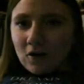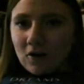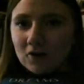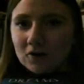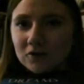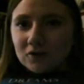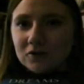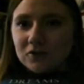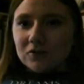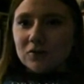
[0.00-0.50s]

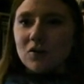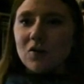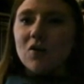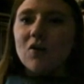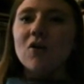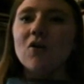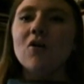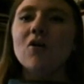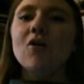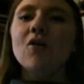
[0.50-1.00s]
so
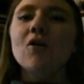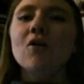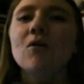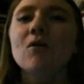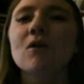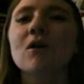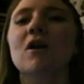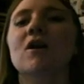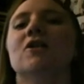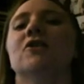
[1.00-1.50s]

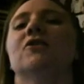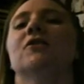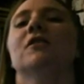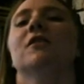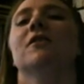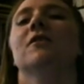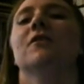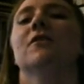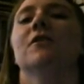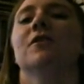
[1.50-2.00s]
gosh darn
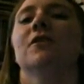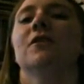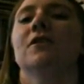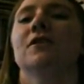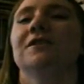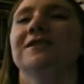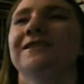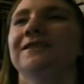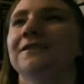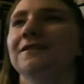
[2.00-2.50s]

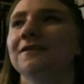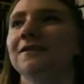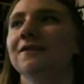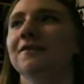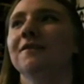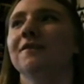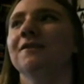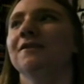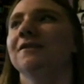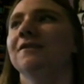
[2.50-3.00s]
good.
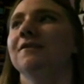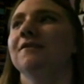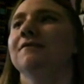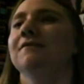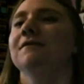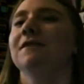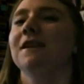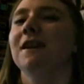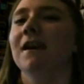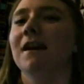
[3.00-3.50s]

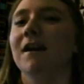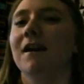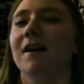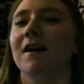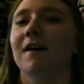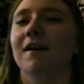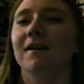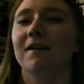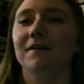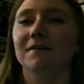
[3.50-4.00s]

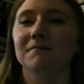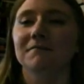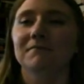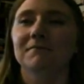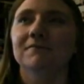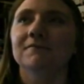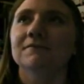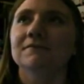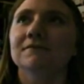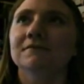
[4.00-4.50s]
Yeah,
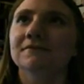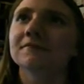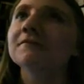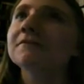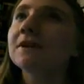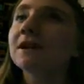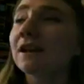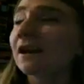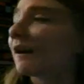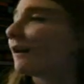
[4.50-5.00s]

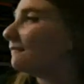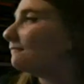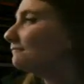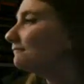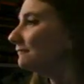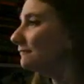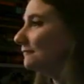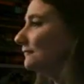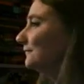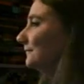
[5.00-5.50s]
yeah.
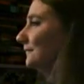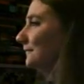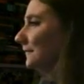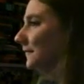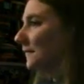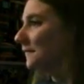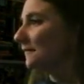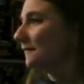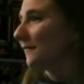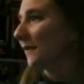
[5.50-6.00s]

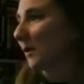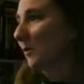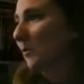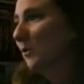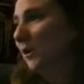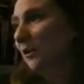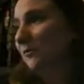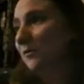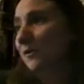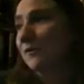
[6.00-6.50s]
I'm in
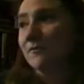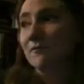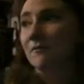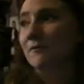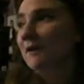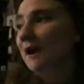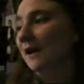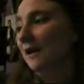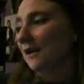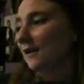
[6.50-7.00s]
love with
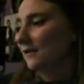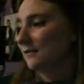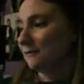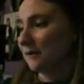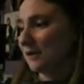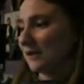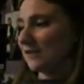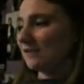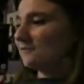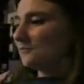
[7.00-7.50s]
writing, with
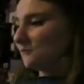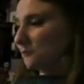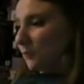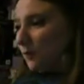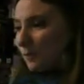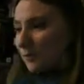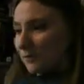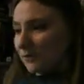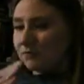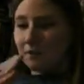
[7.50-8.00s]
this
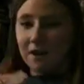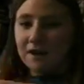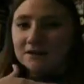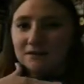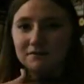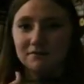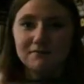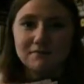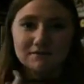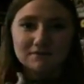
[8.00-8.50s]
woman's
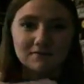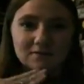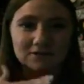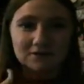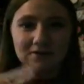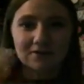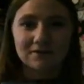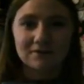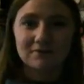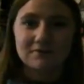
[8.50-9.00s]
writing,
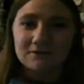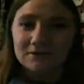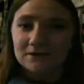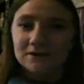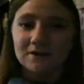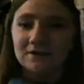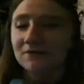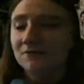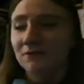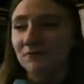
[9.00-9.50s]
just,
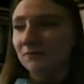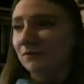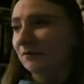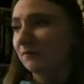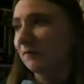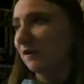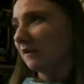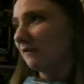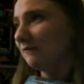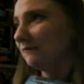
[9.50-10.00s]
yeah, so, and
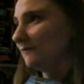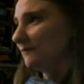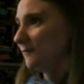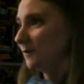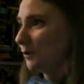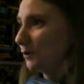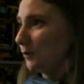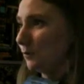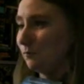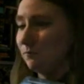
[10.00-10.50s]
read,
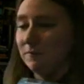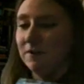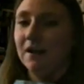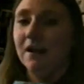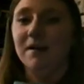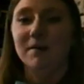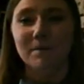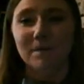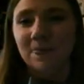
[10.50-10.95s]
so, yeah.